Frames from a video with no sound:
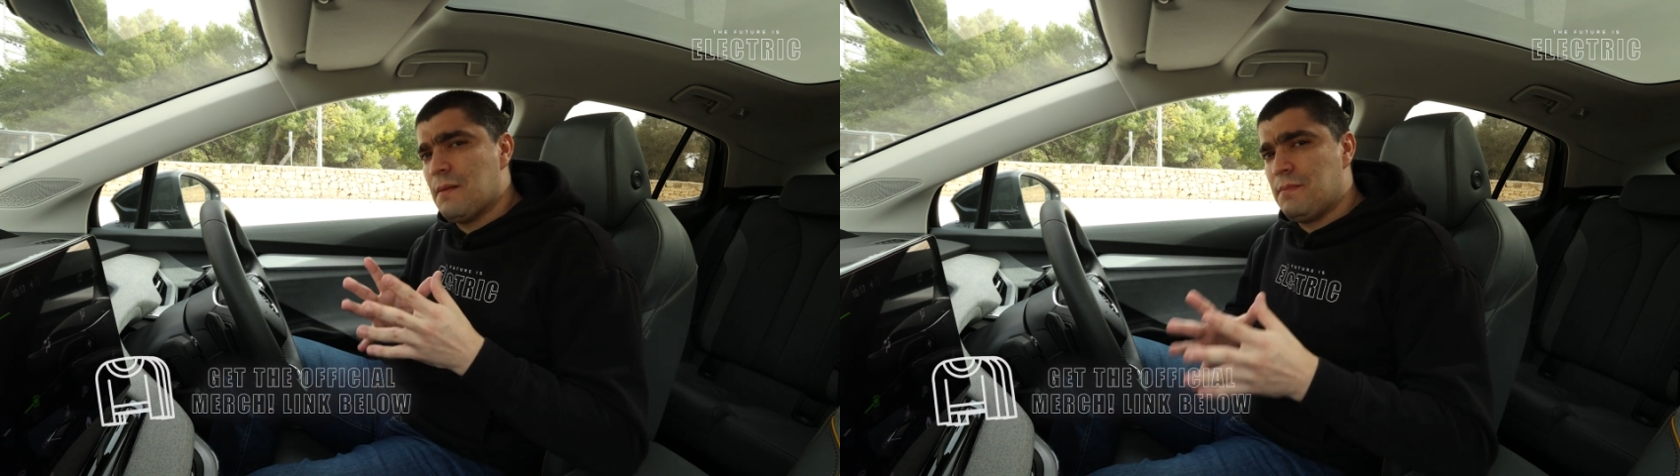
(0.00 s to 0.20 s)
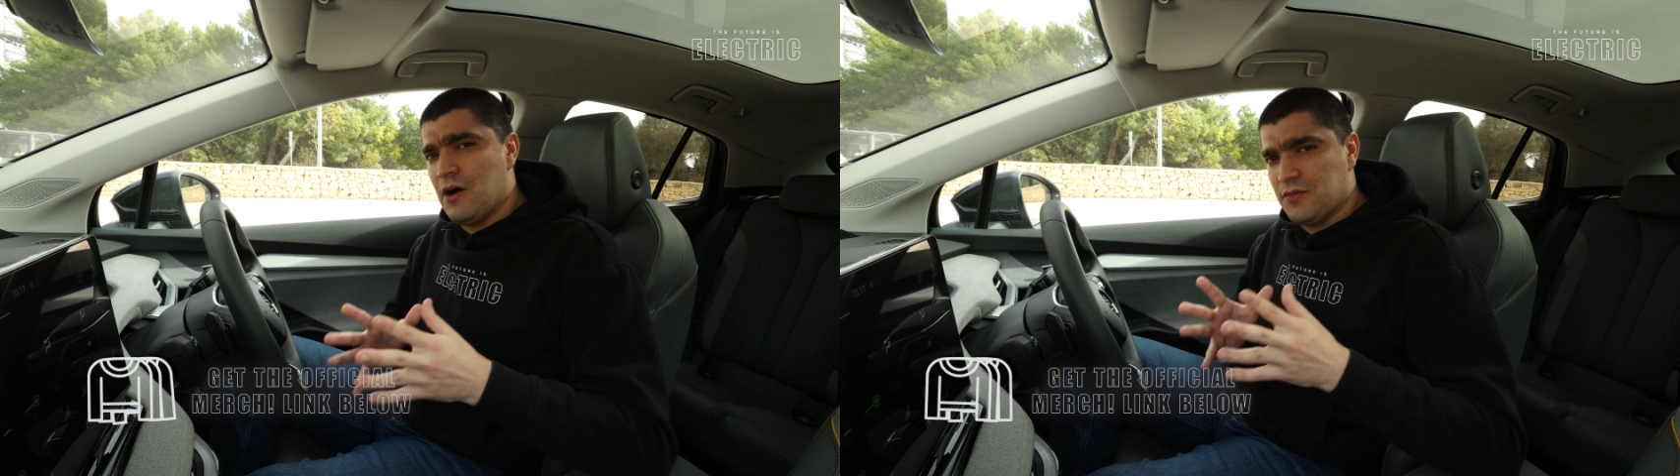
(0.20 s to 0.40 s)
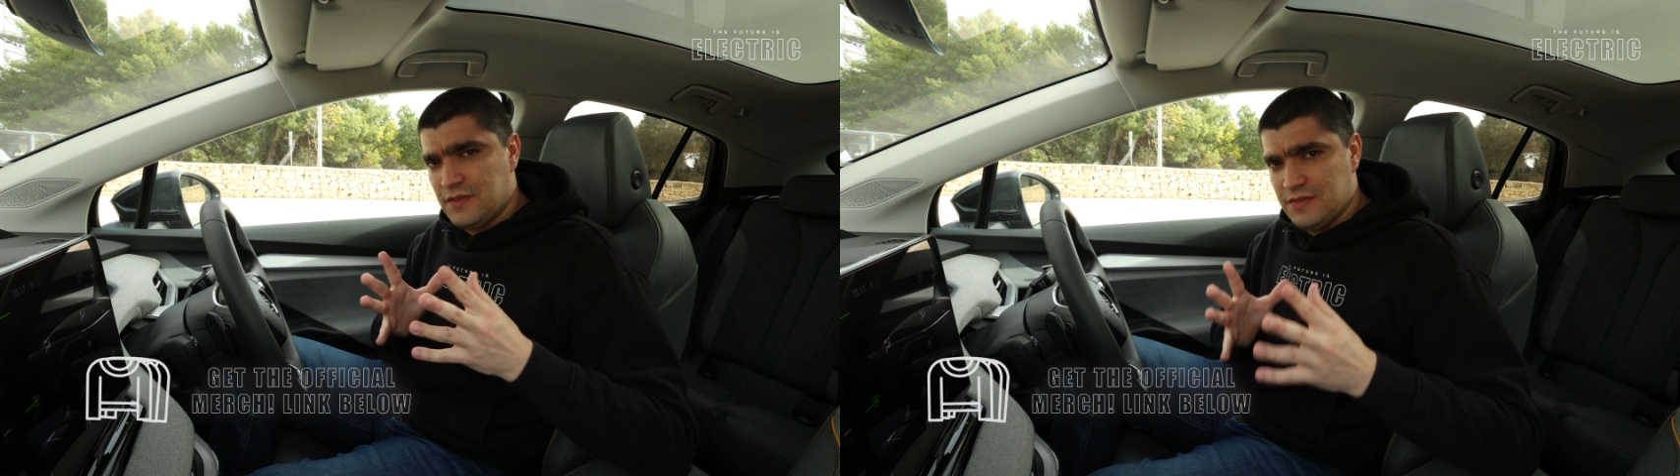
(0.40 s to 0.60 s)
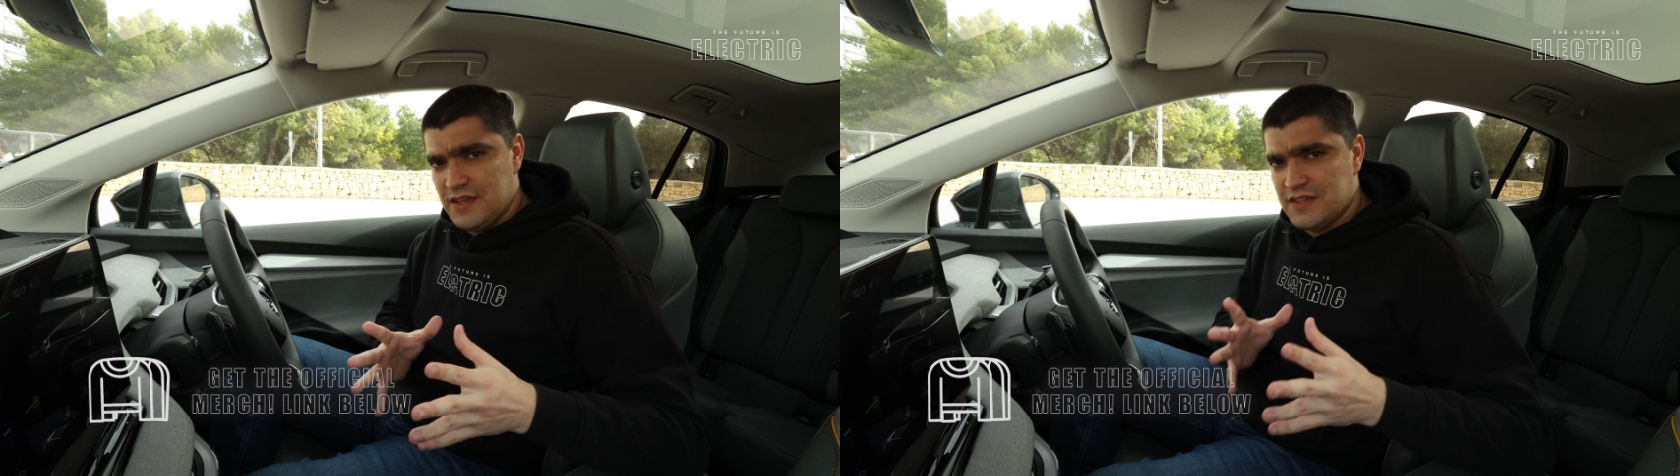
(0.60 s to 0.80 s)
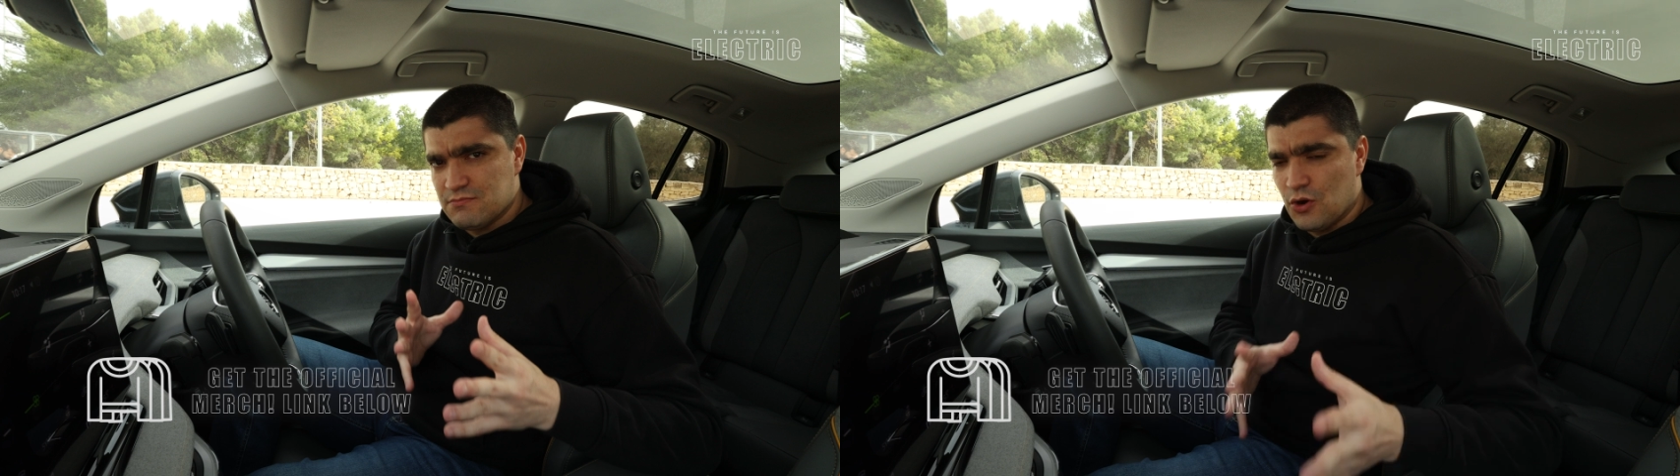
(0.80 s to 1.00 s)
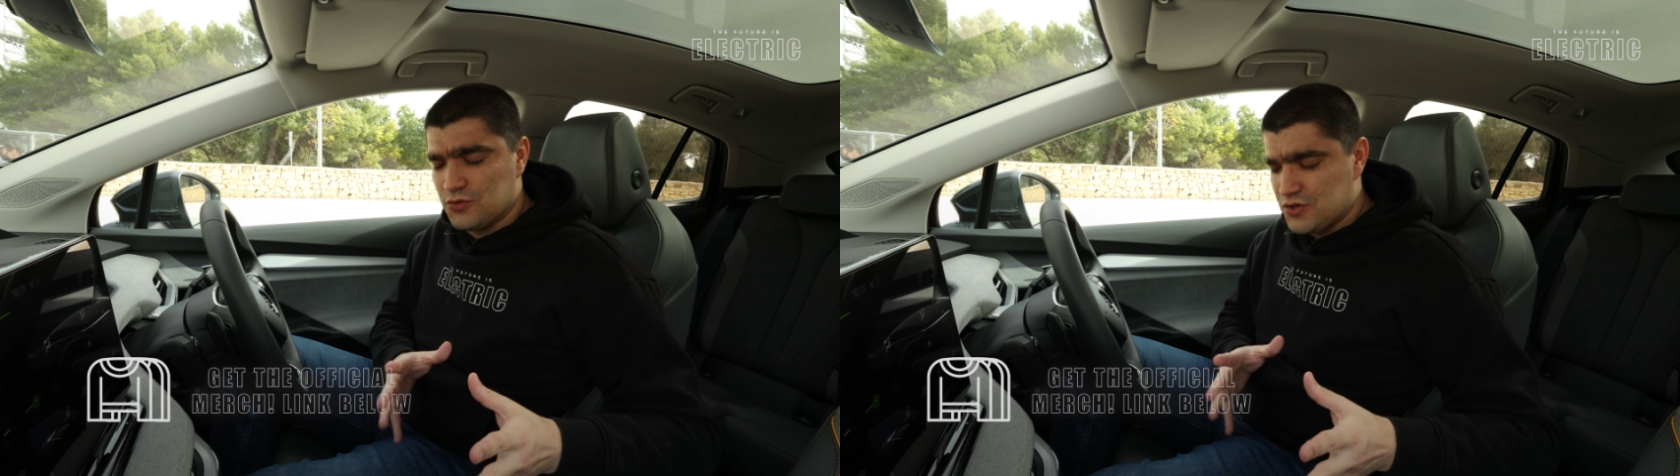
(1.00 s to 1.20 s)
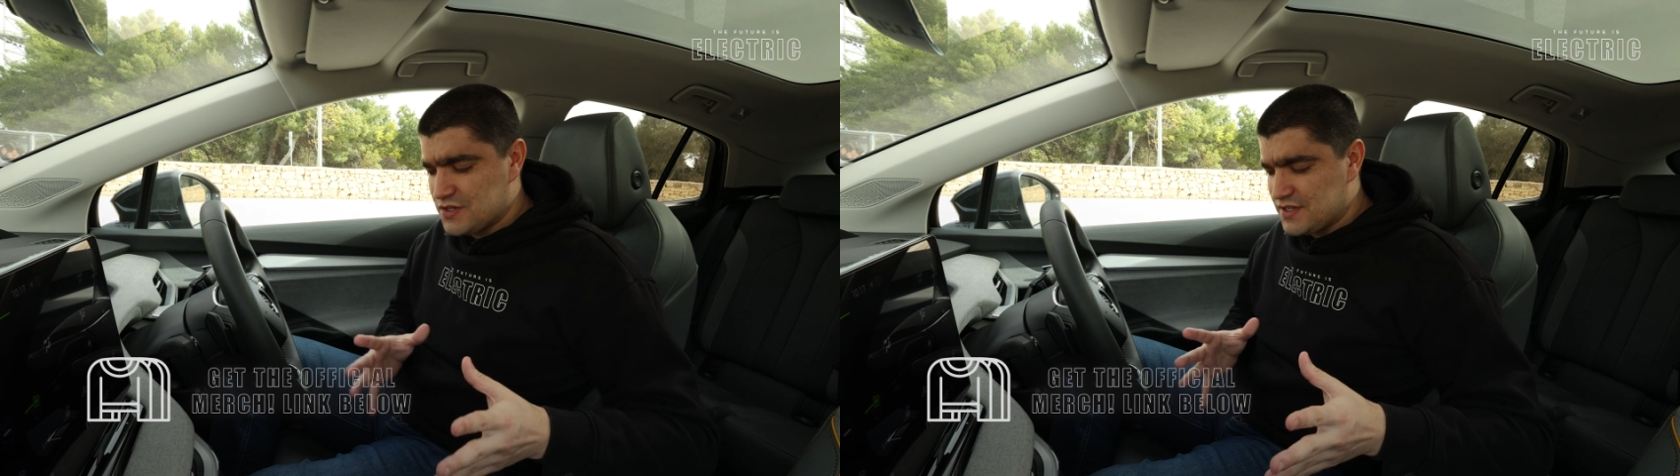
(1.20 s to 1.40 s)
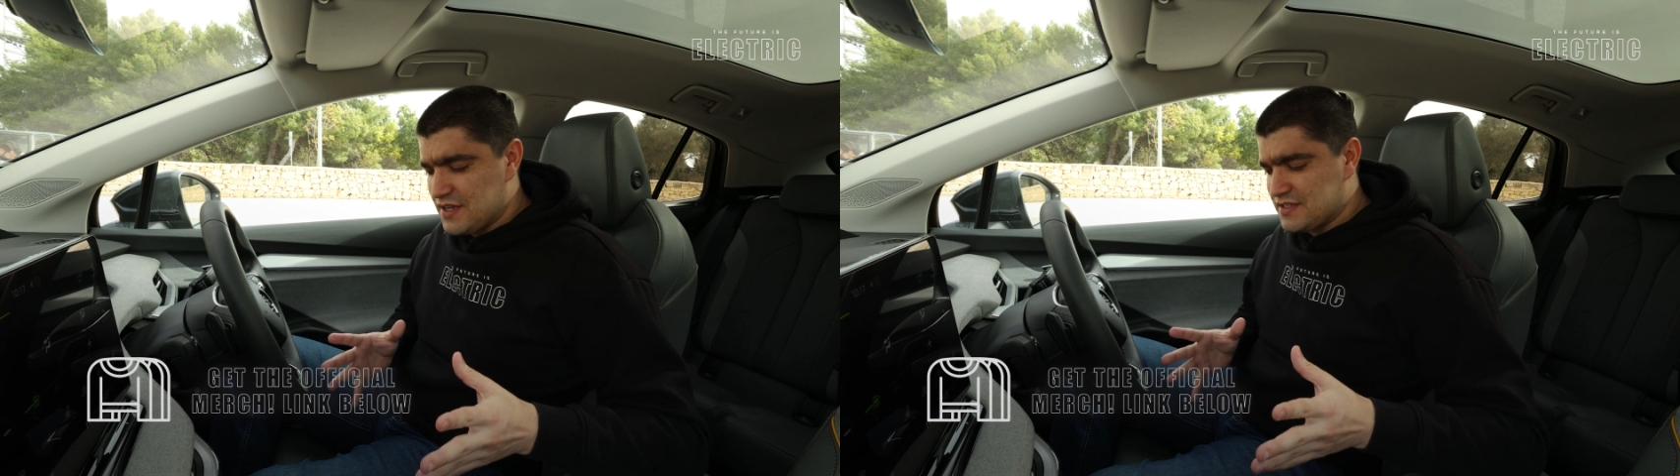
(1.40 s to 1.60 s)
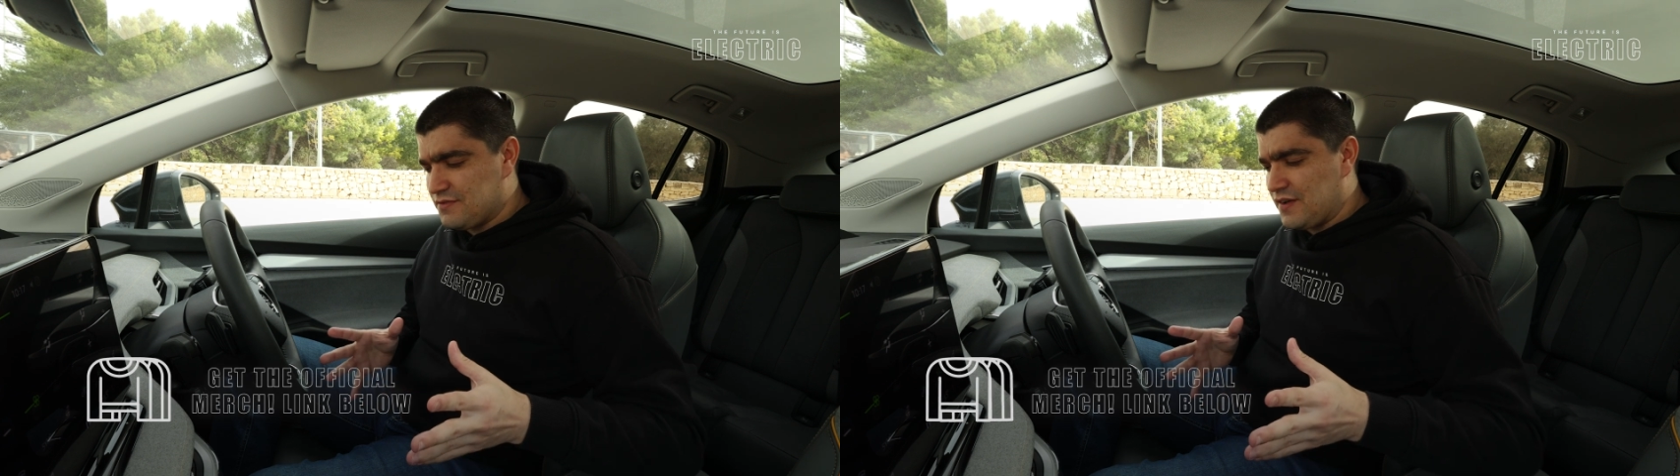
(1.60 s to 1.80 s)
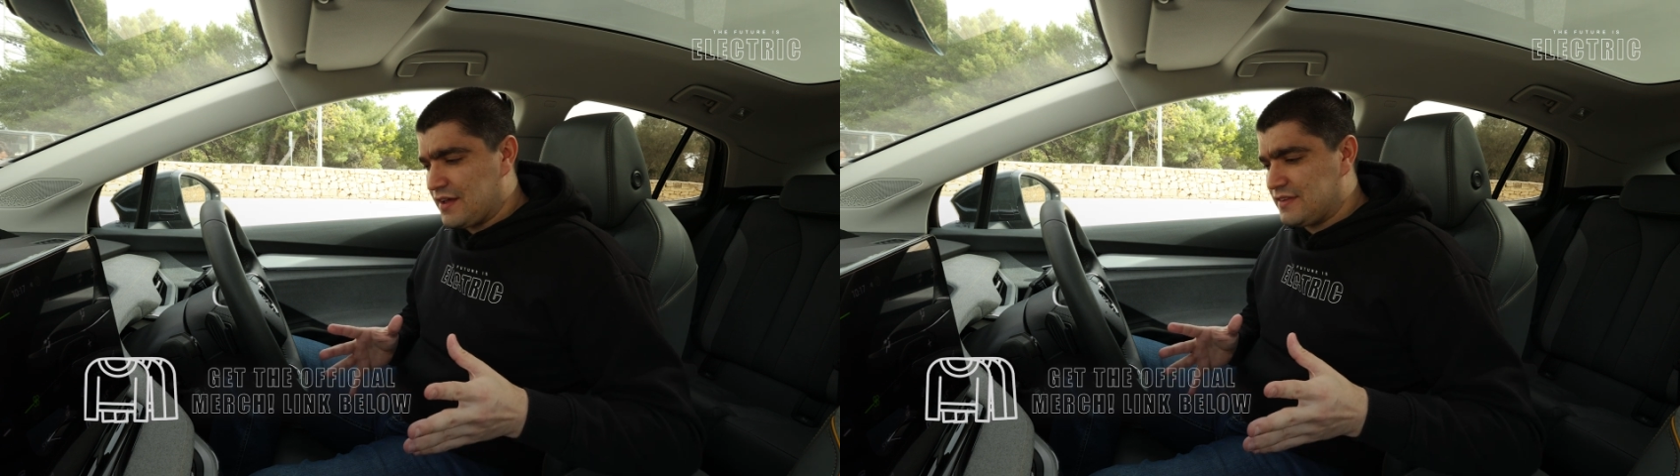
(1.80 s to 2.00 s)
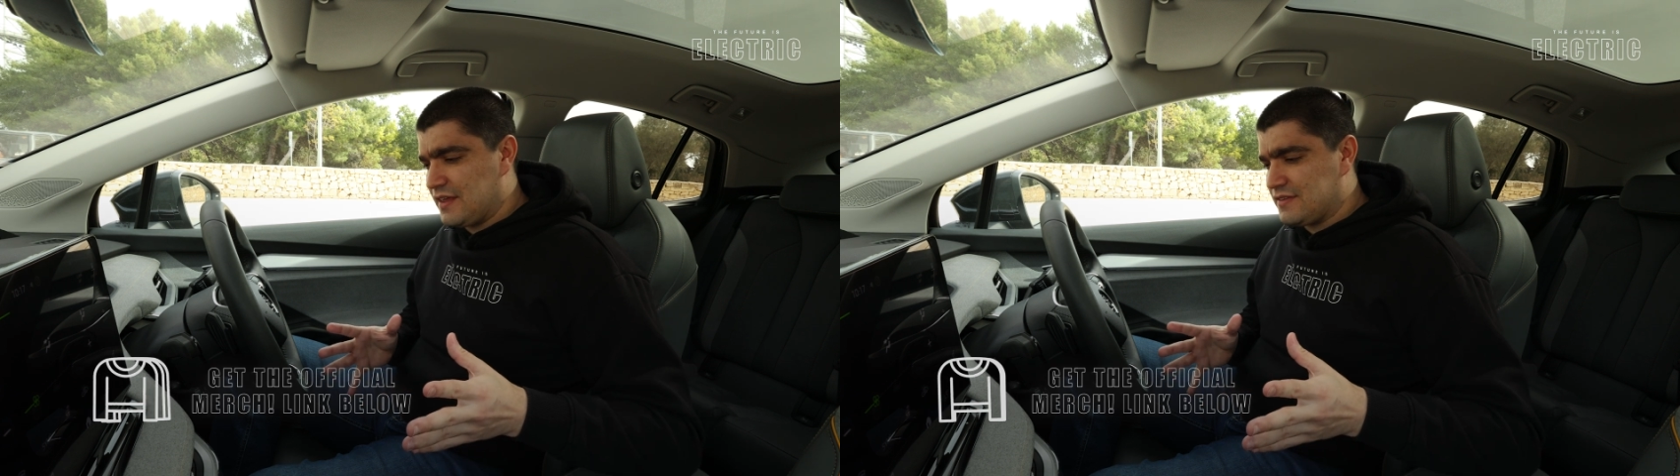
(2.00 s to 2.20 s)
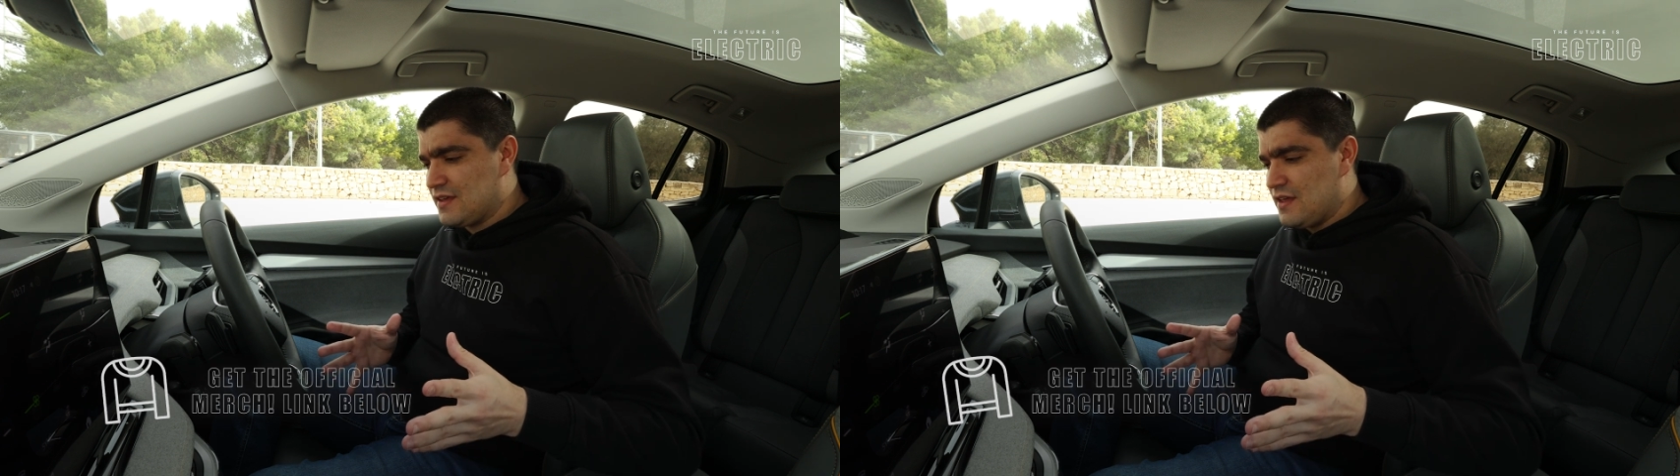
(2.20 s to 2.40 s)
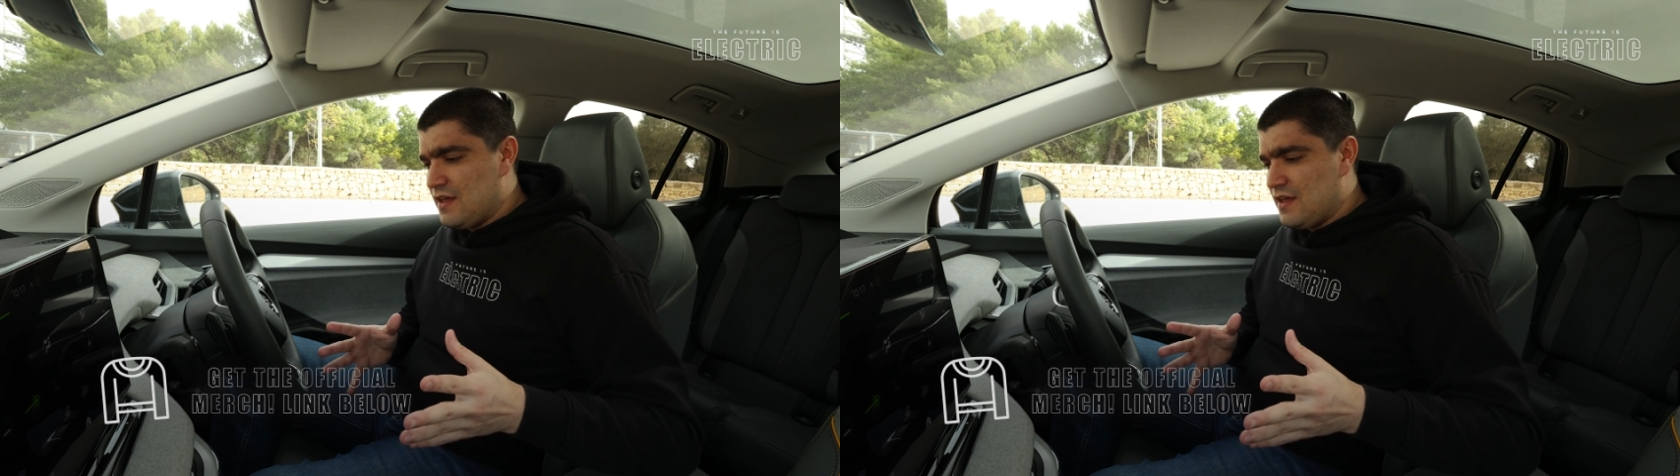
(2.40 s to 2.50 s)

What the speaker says: about these motors is the fact that